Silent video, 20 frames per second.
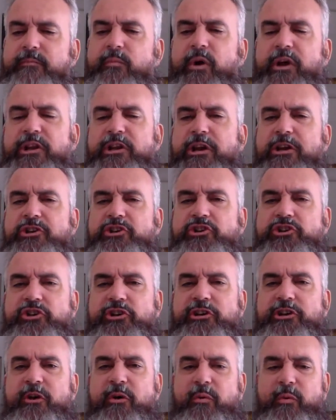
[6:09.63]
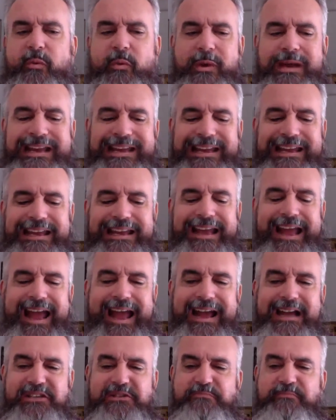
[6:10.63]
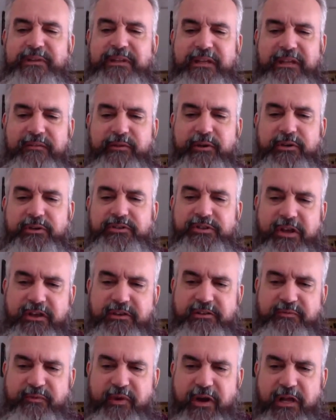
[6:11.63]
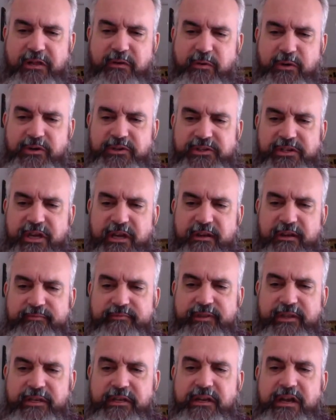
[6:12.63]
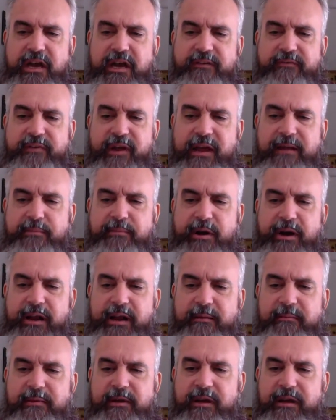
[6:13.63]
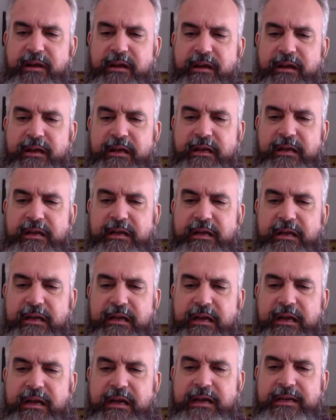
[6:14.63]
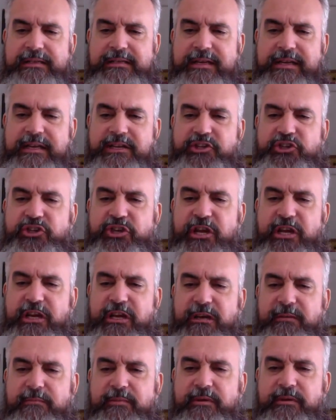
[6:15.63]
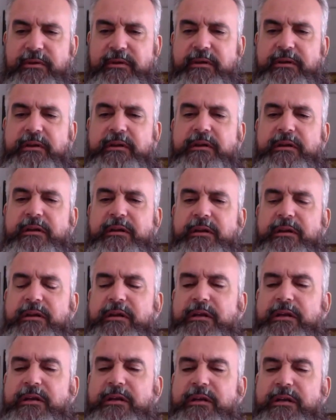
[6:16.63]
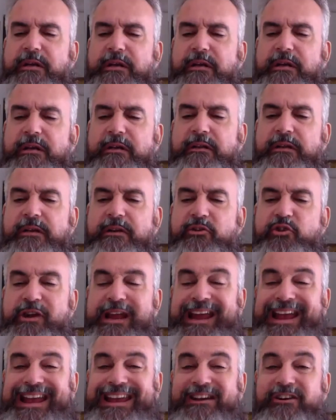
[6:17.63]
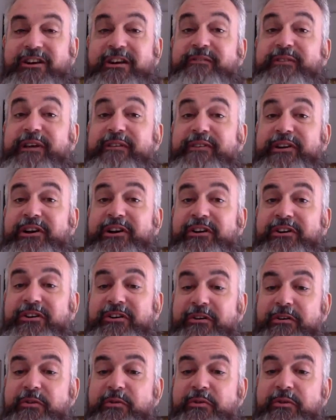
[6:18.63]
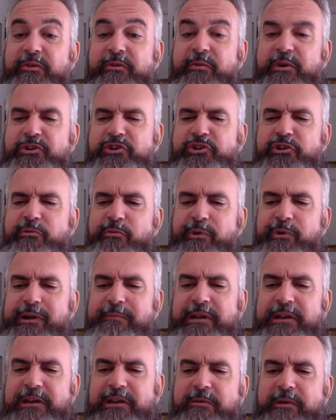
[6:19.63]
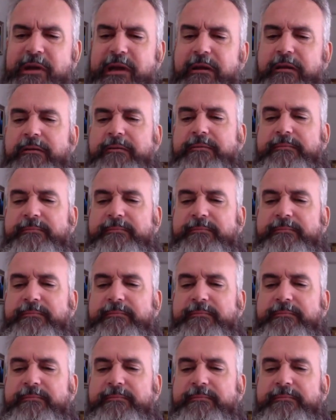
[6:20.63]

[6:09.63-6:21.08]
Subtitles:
What should we, as believers, as followers of the God of Abraham, Isaac, and Jacob, the creator of heaven and earth, what should we be doing?